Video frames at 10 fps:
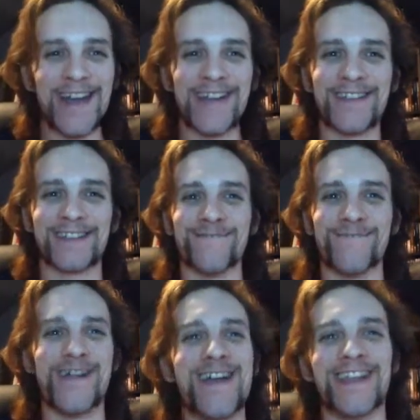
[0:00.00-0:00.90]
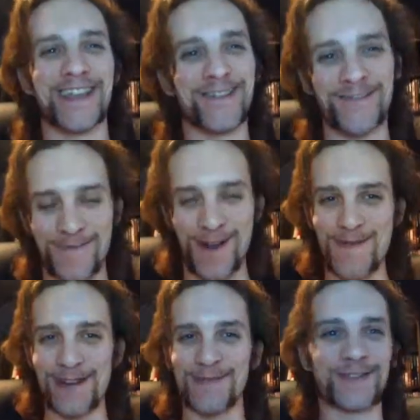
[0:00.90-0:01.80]
There's some really good
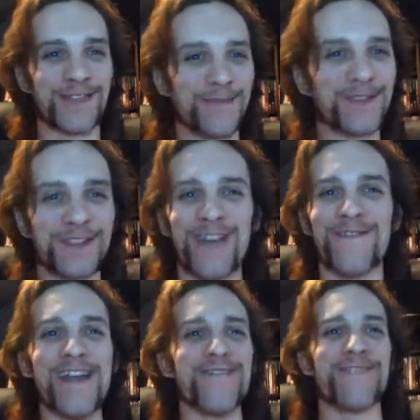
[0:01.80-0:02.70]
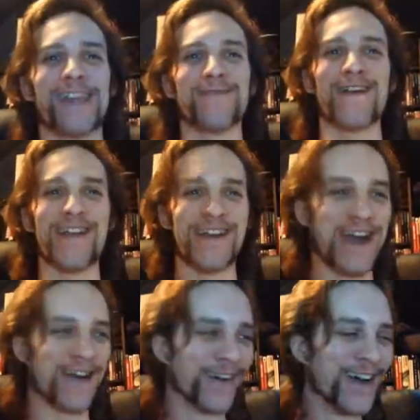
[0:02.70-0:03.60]
moments. I'm just laughing at it thinking about it
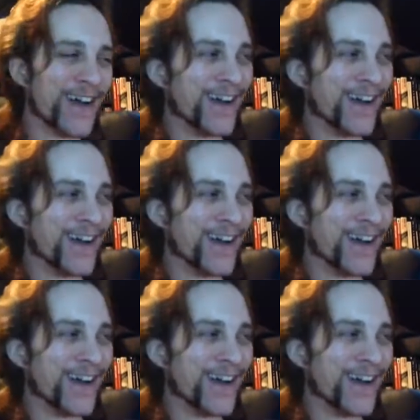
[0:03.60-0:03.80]
now.